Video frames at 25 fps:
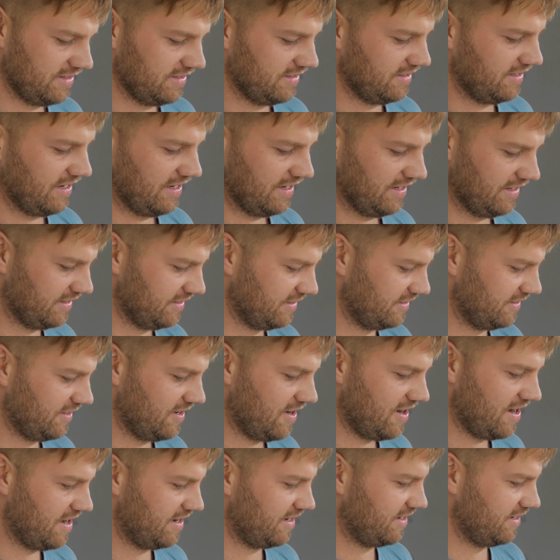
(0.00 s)
like
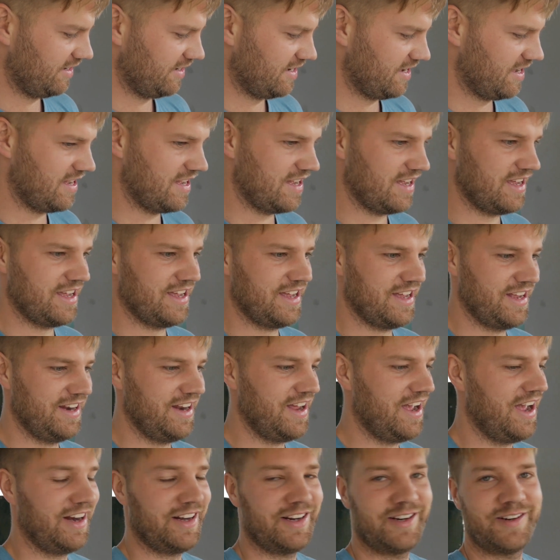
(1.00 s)
not
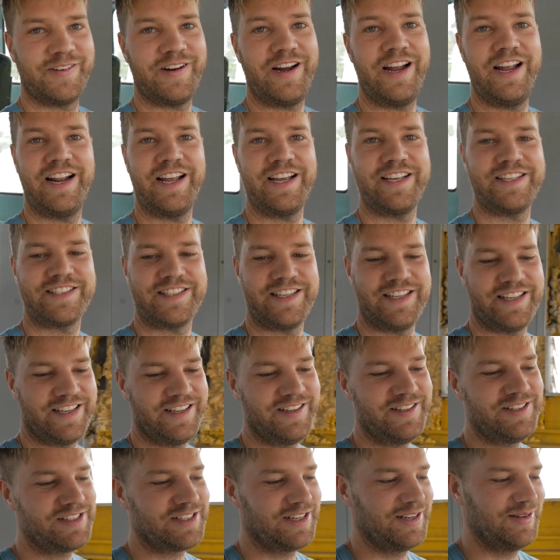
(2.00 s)
great
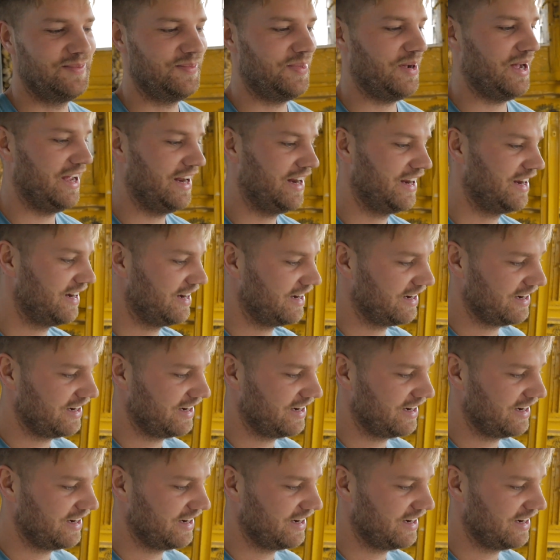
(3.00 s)
execution, but